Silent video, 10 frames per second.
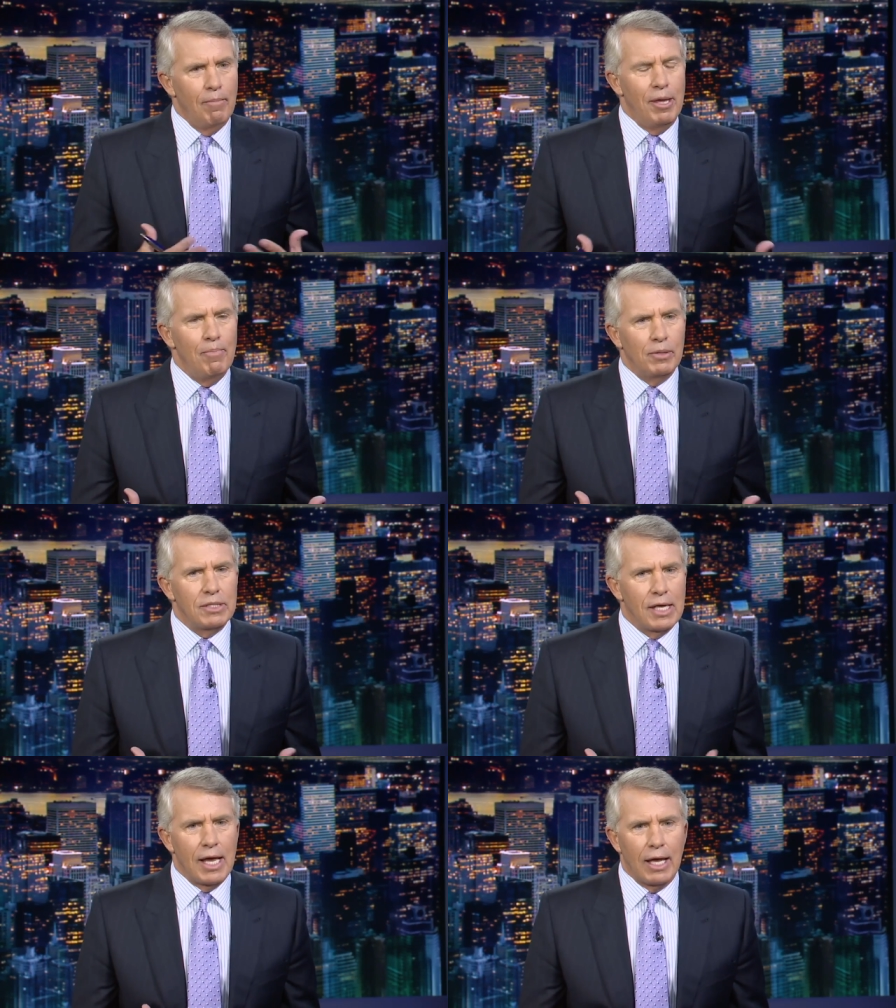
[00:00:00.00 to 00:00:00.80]
People
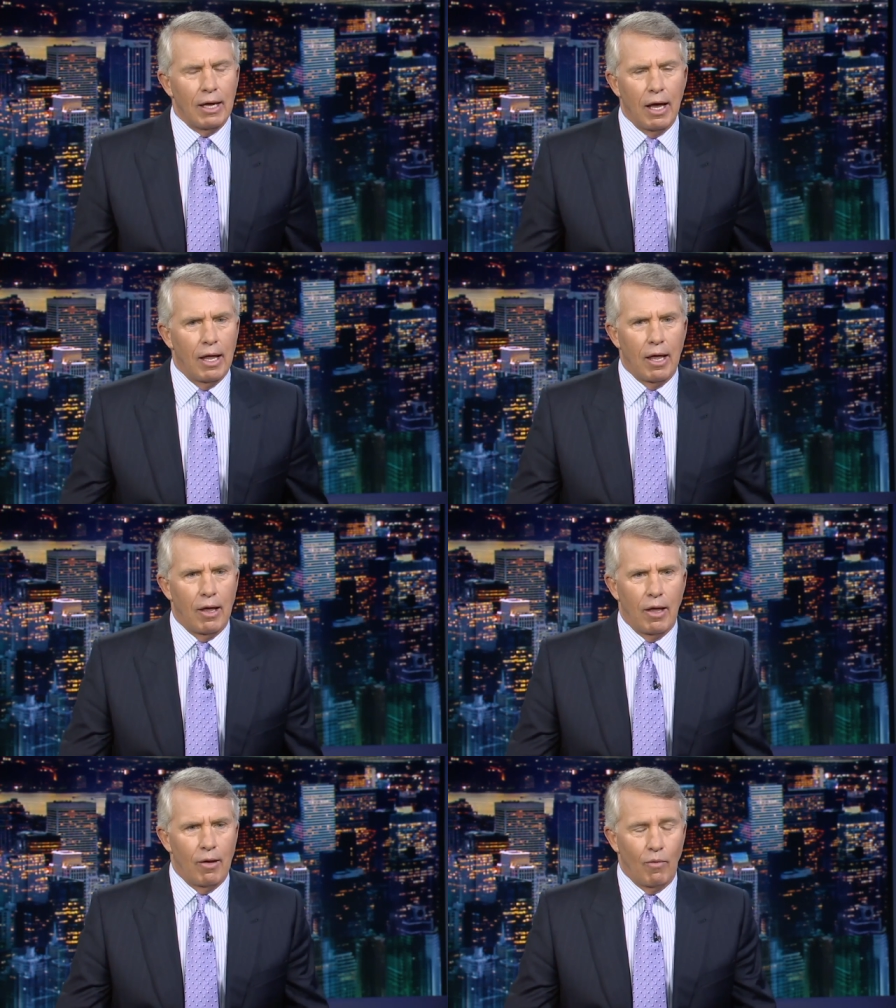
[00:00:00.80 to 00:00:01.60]
saying,
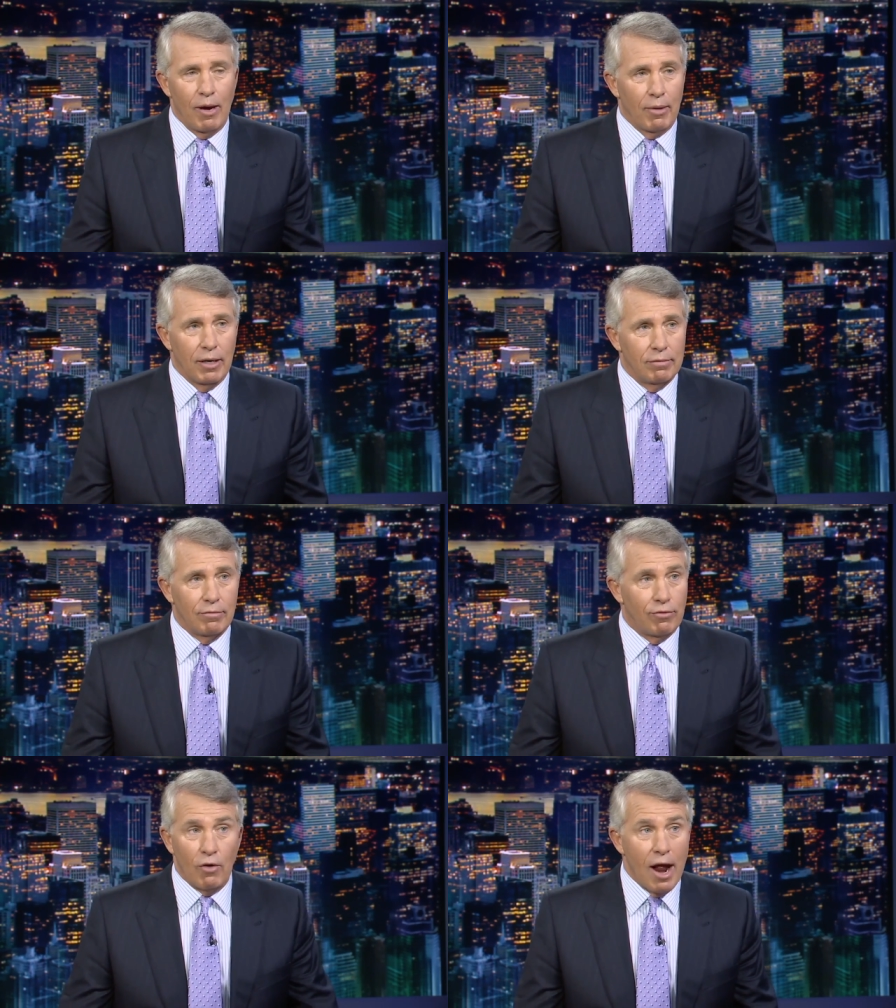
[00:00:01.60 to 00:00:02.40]
wait a minute,
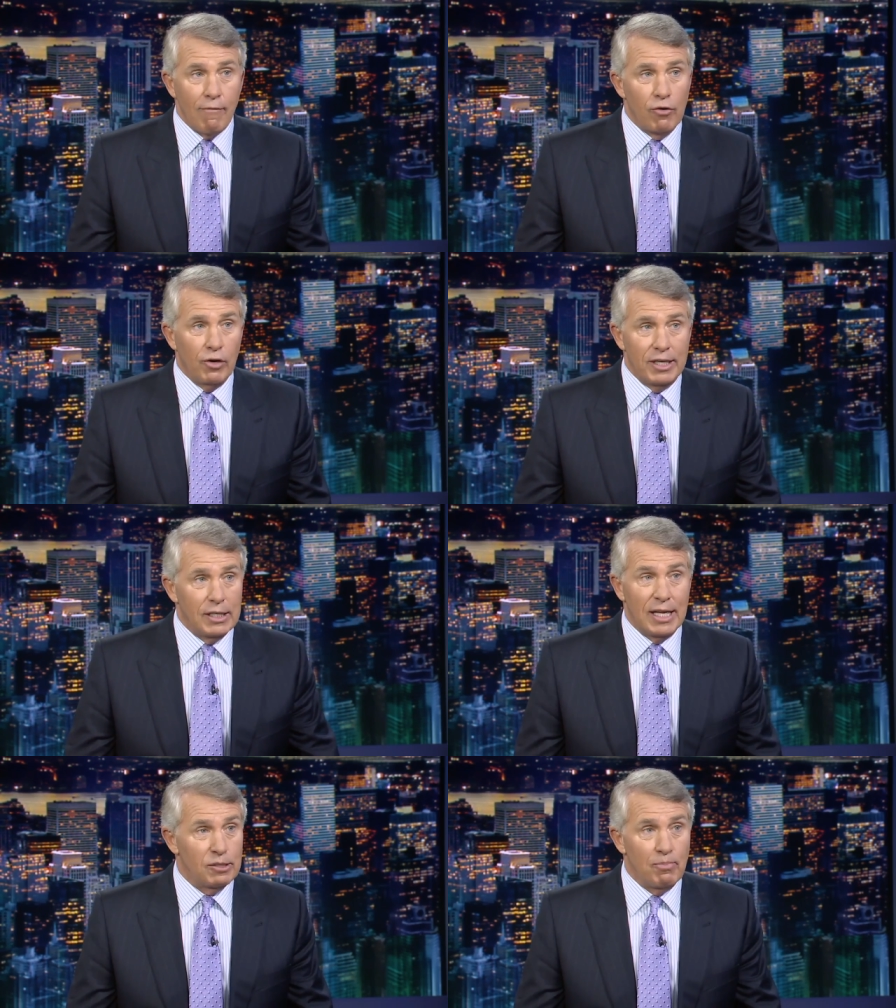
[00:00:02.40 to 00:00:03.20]
forever
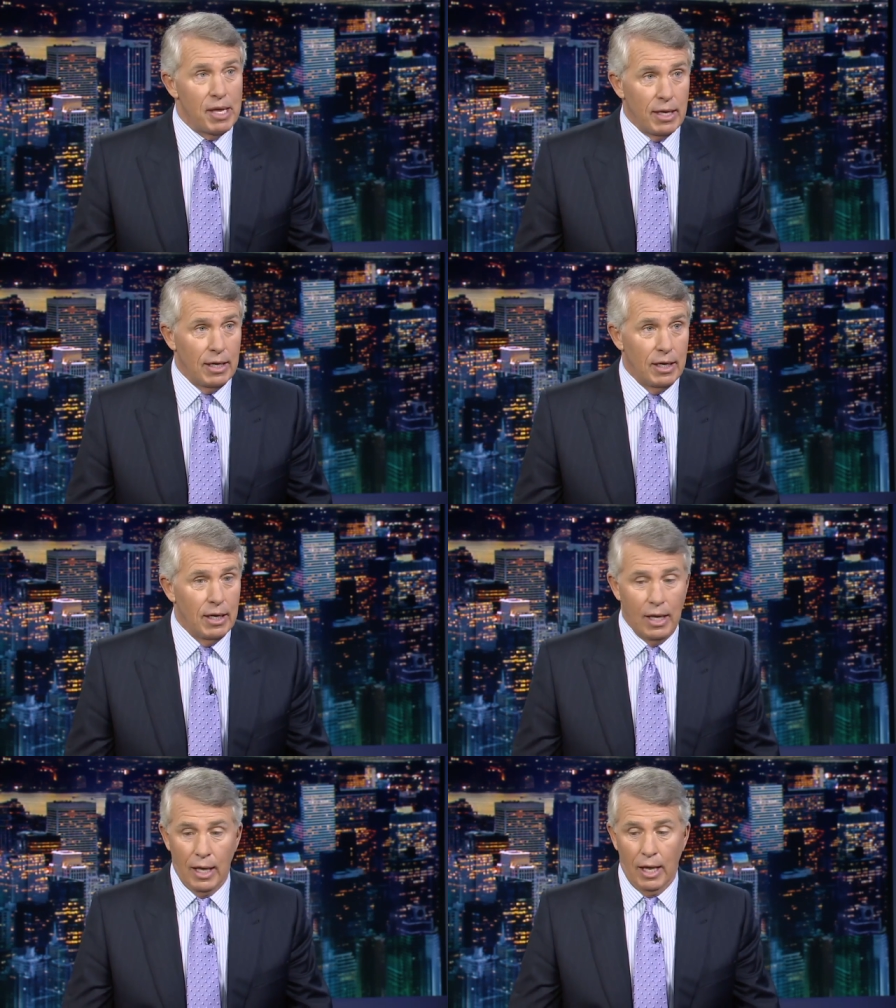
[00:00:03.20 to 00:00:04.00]
it has been